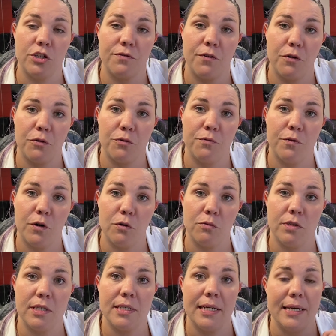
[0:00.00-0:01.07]
your vocal
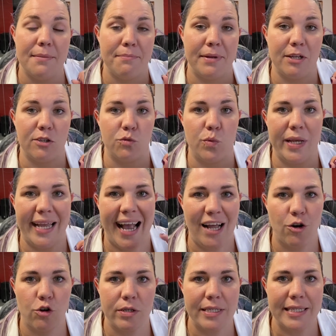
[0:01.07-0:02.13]
folds, because we
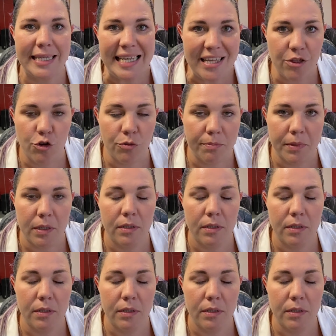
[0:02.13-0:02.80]
cannot see them